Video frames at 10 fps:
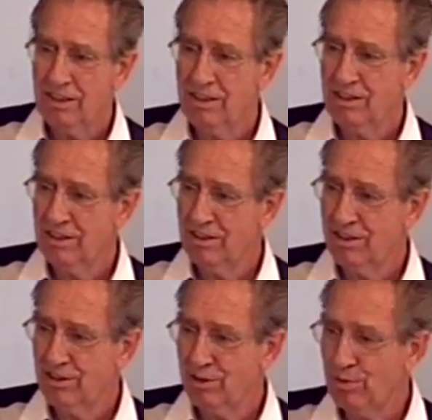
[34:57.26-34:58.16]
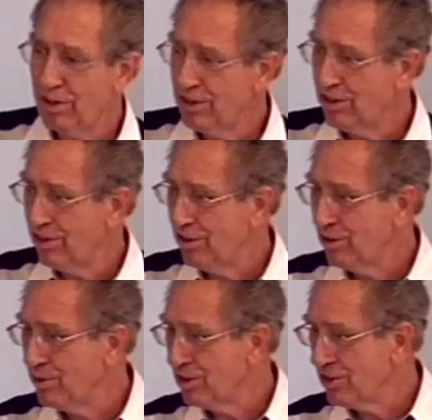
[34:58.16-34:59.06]
So what does she do but
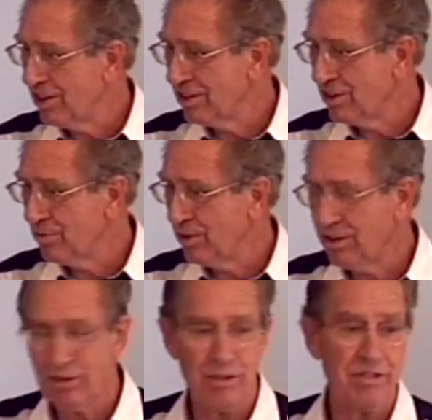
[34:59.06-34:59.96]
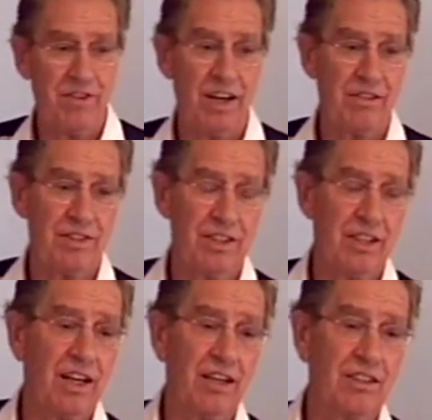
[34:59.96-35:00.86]
sends the ministry
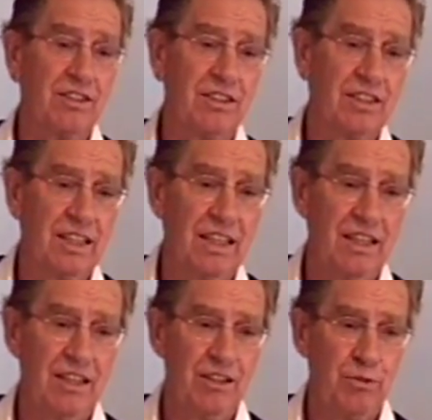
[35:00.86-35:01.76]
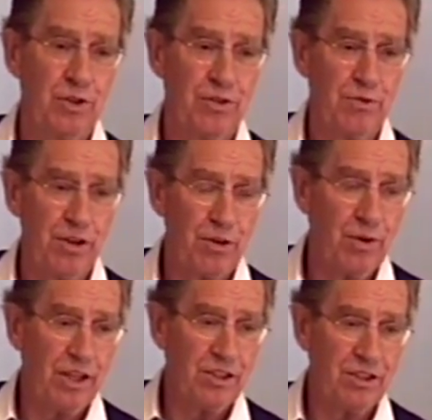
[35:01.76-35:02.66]
$500 with the
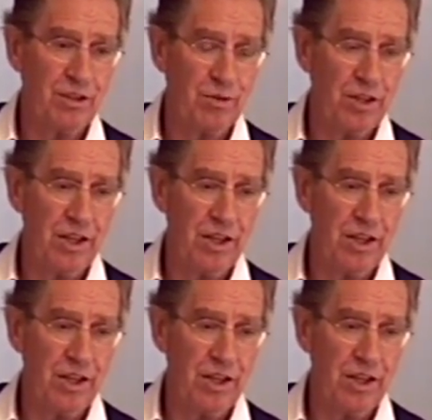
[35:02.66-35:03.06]
request that we ask